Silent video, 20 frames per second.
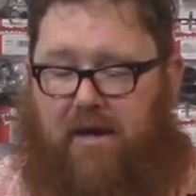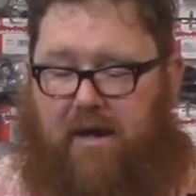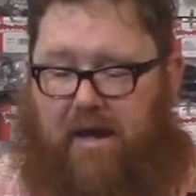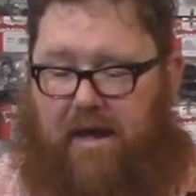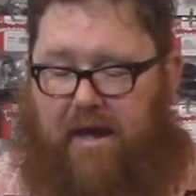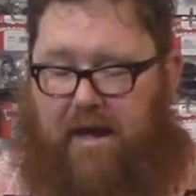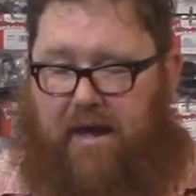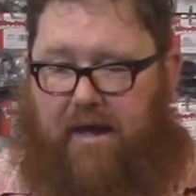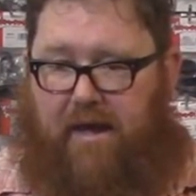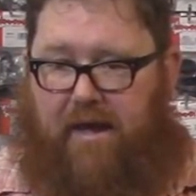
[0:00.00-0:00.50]

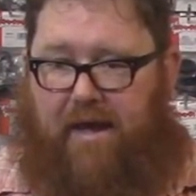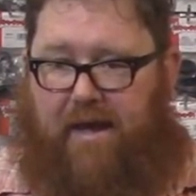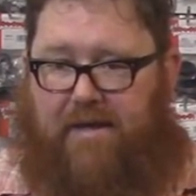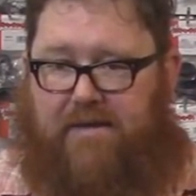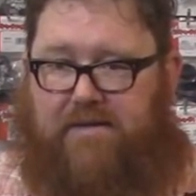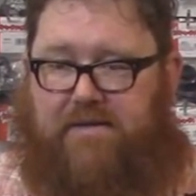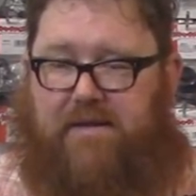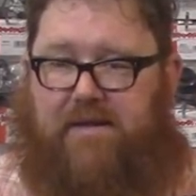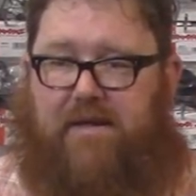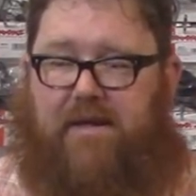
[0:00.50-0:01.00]

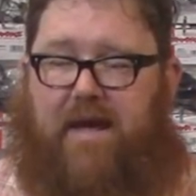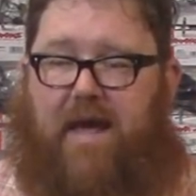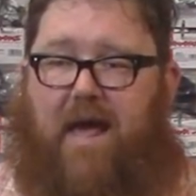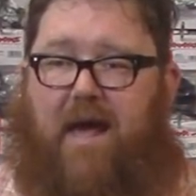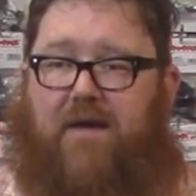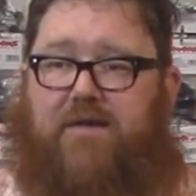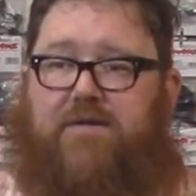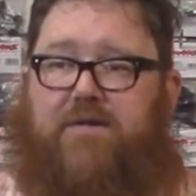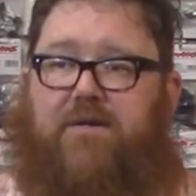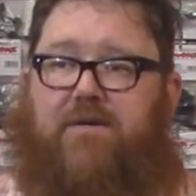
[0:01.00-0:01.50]
as the
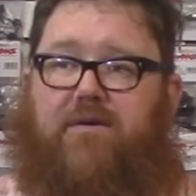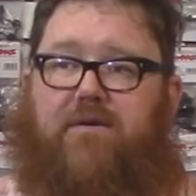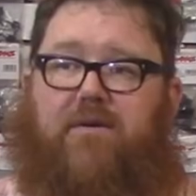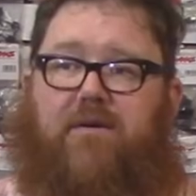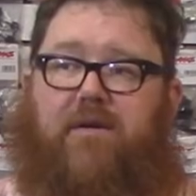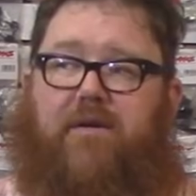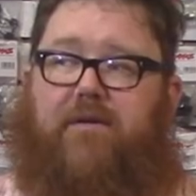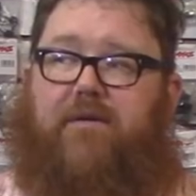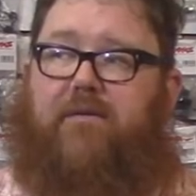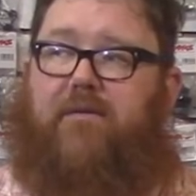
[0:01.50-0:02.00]

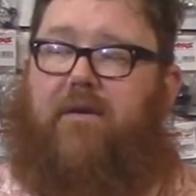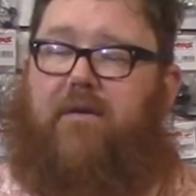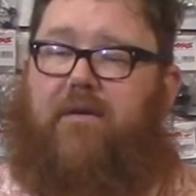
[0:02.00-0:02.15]
Axial and